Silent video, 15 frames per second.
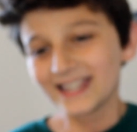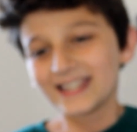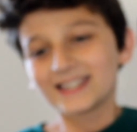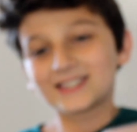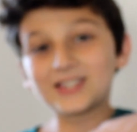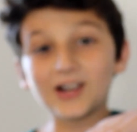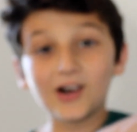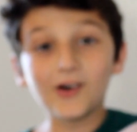
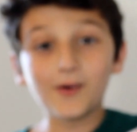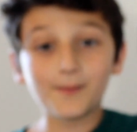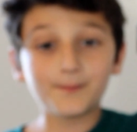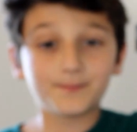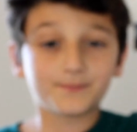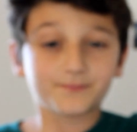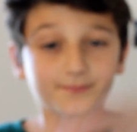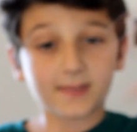so
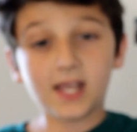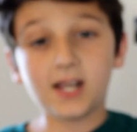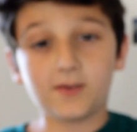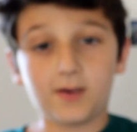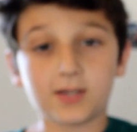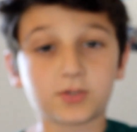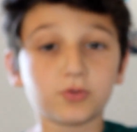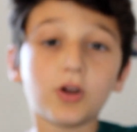
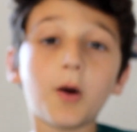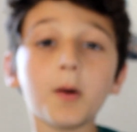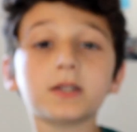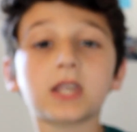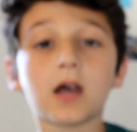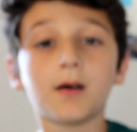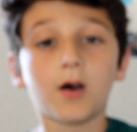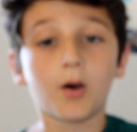anyway, so no
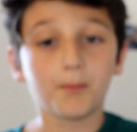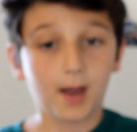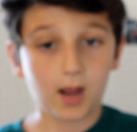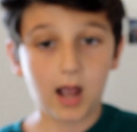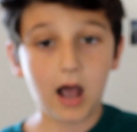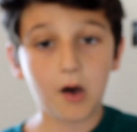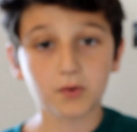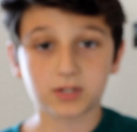one's at my
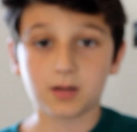house.